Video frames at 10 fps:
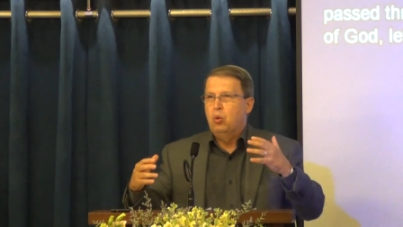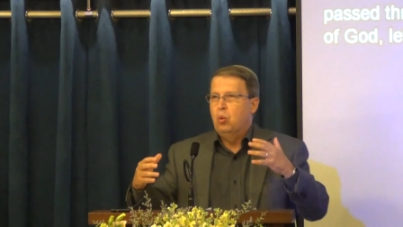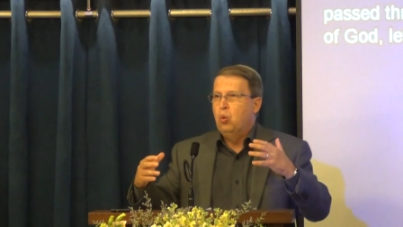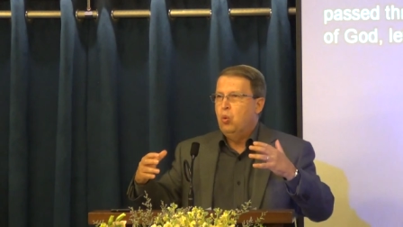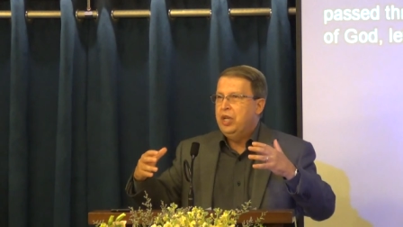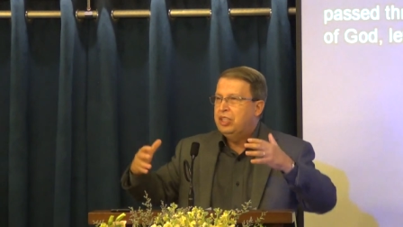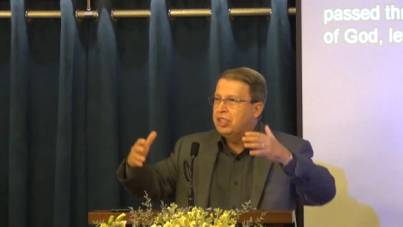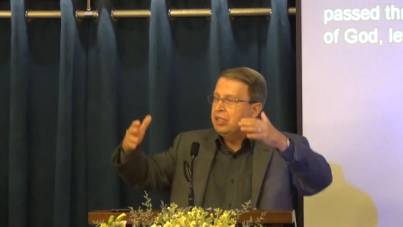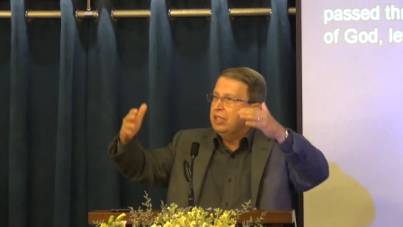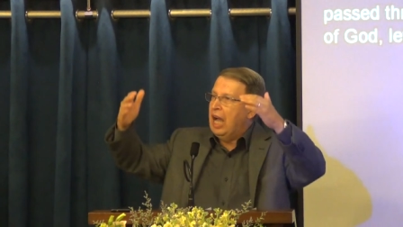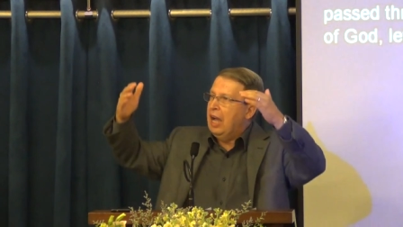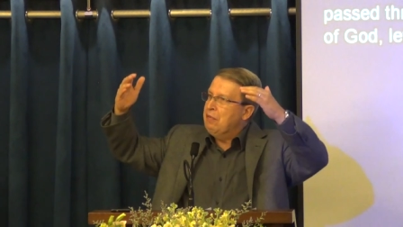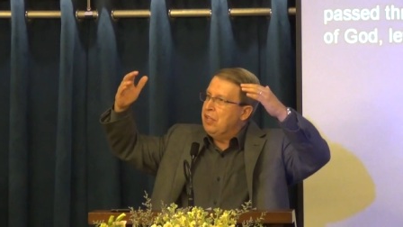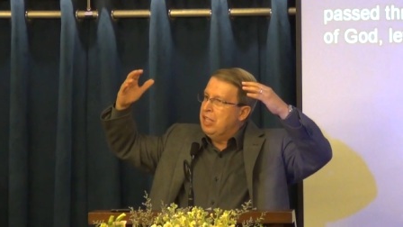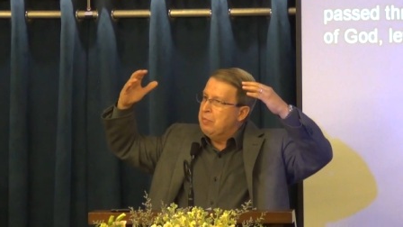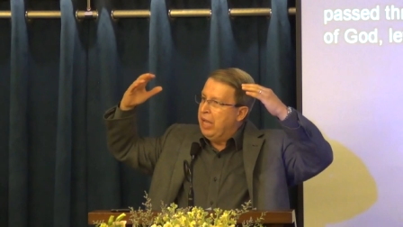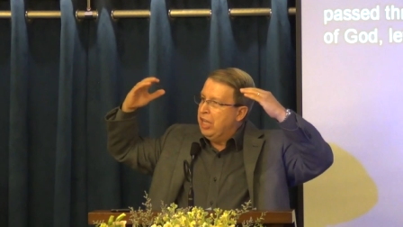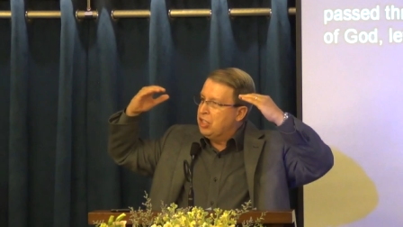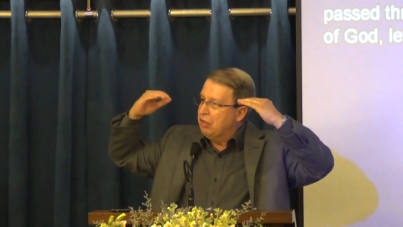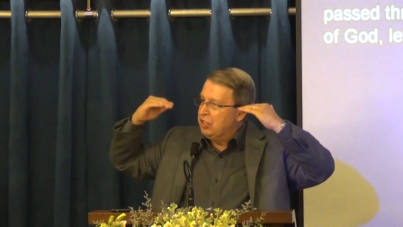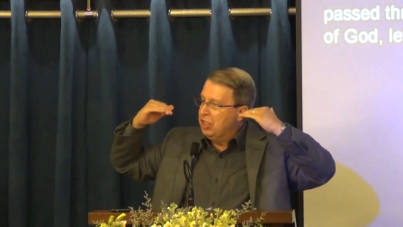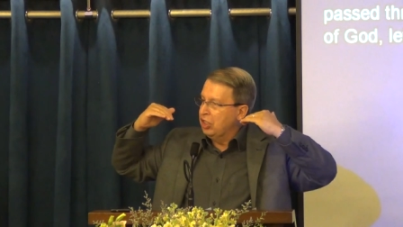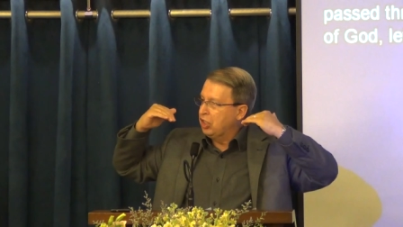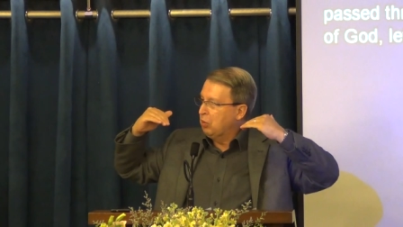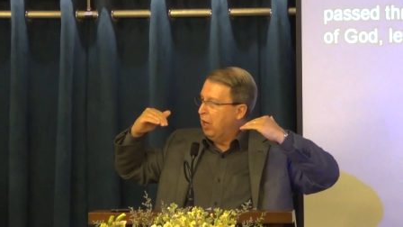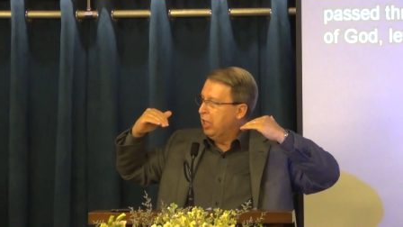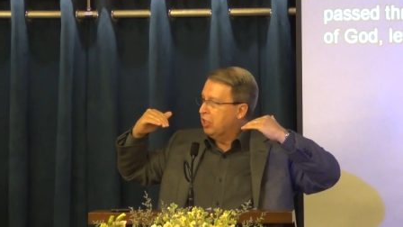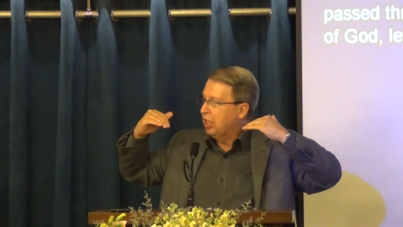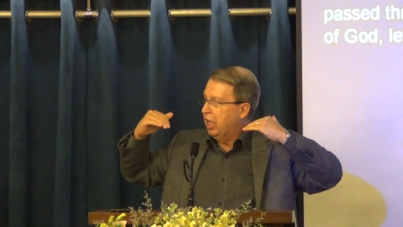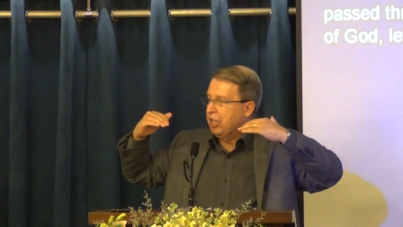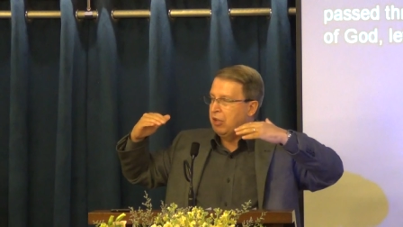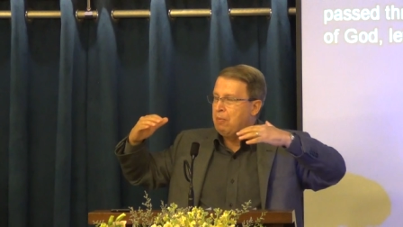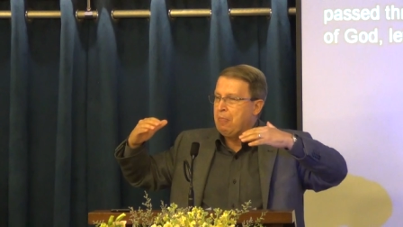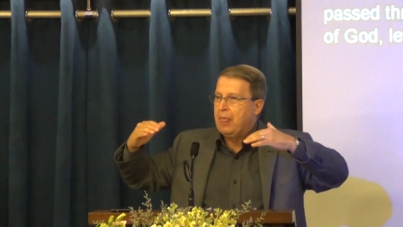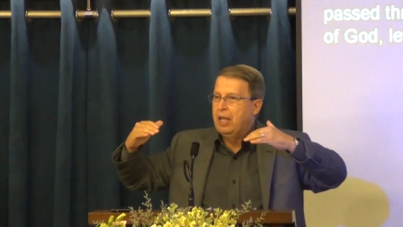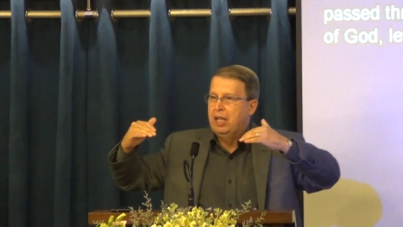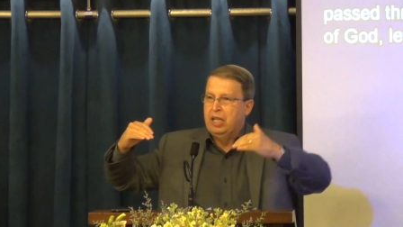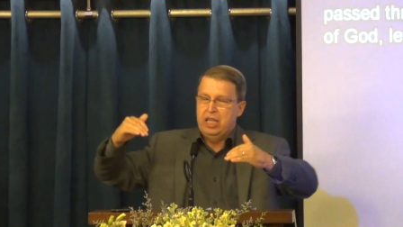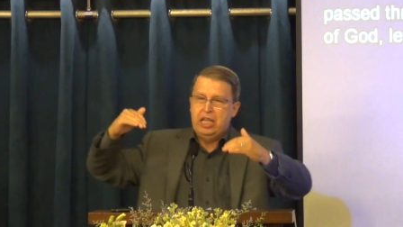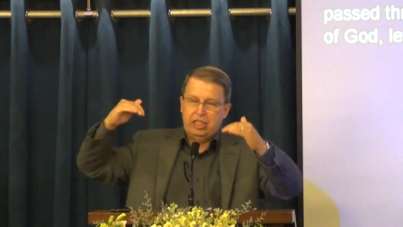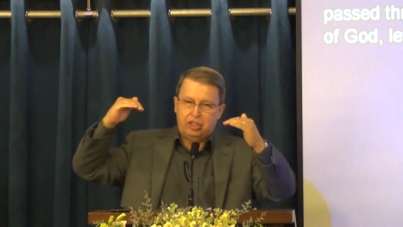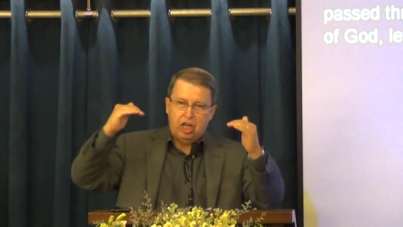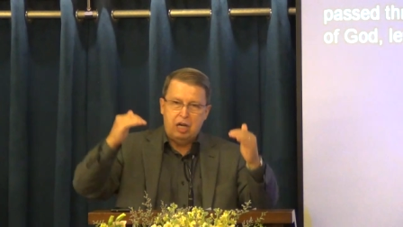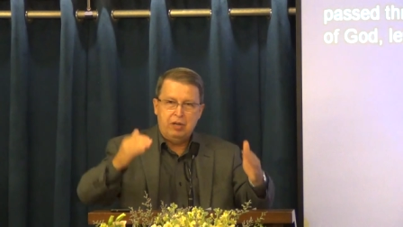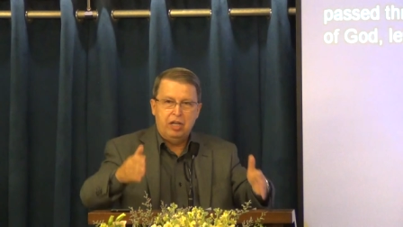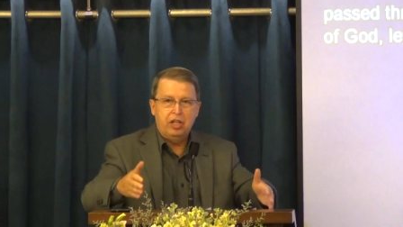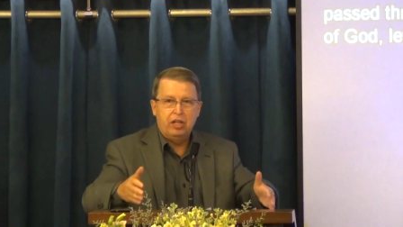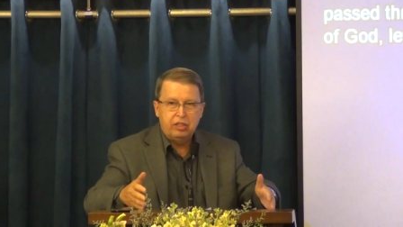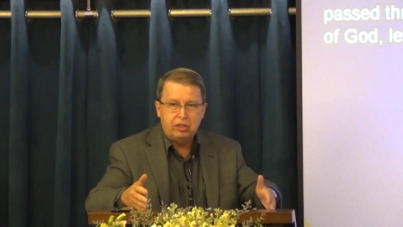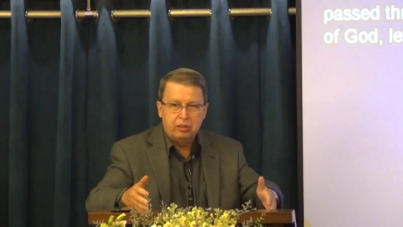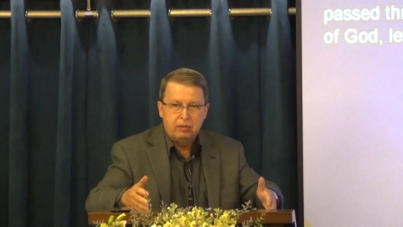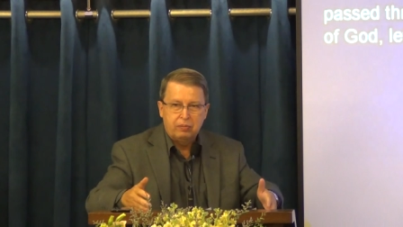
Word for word: we have an image of Jesus Christ like, He has come on earth,